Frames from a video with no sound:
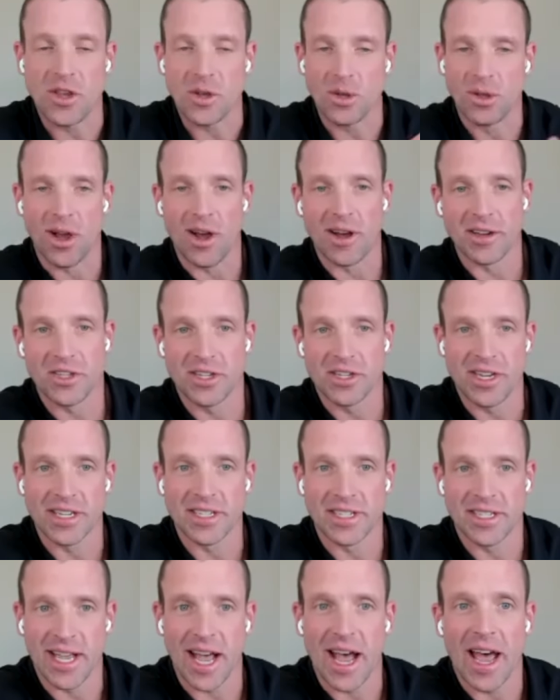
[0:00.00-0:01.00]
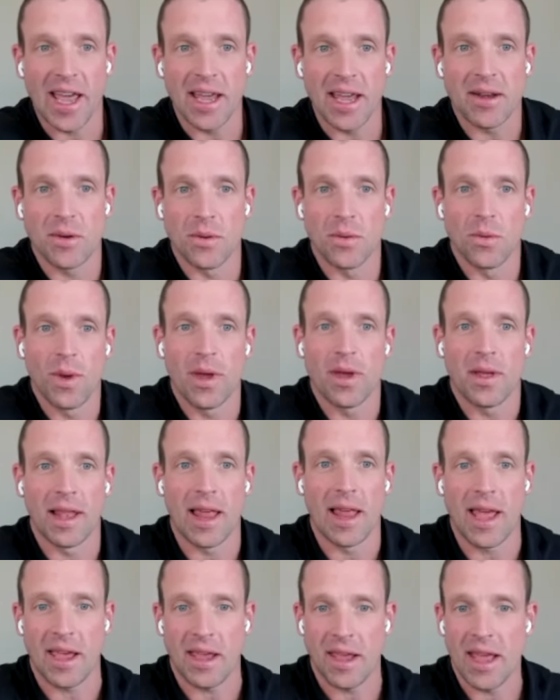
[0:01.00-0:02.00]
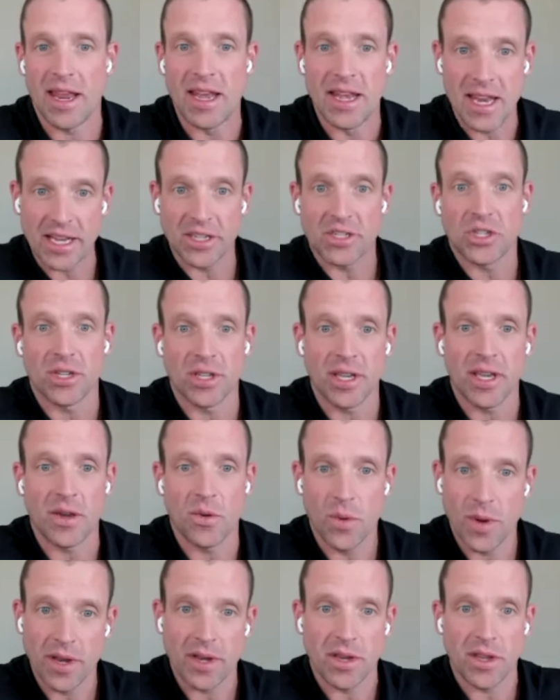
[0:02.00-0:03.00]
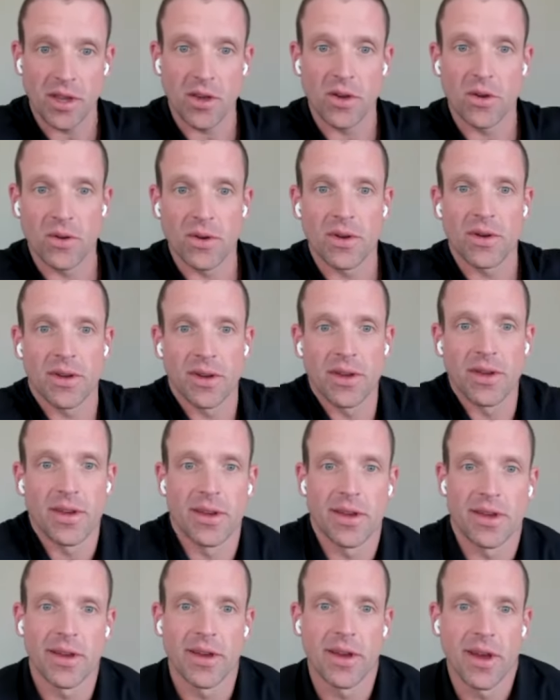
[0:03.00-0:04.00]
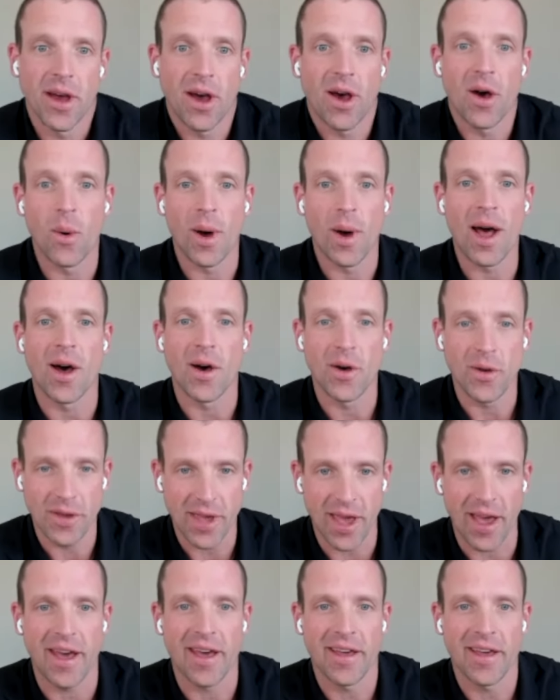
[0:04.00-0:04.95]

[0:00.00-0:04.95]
you launched a site like initially when you, oh, wow. Okay.